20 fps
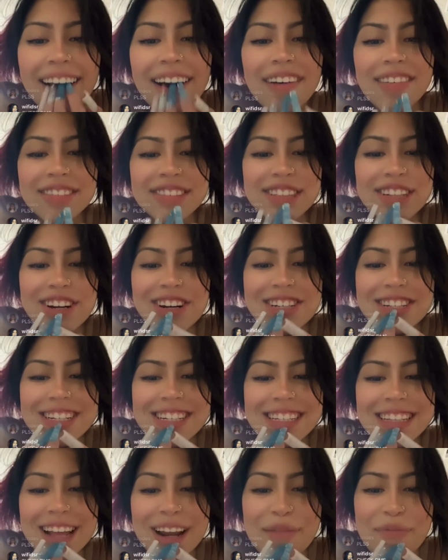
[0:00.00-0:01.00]
it was good.
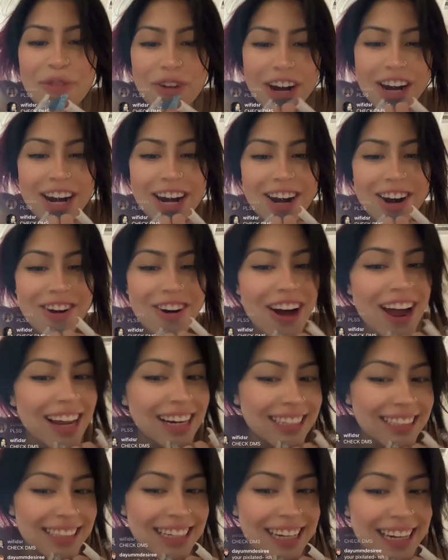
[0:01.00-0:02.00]
Just teleported. No,
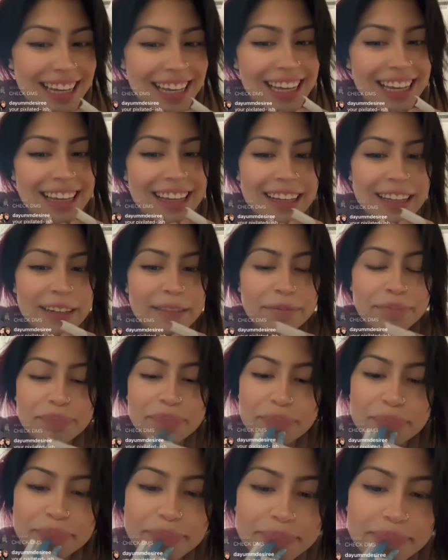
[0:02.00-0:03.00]
I didn't.
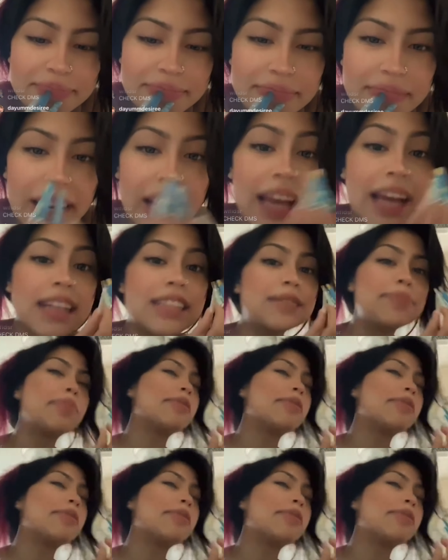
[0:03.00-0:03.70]
It's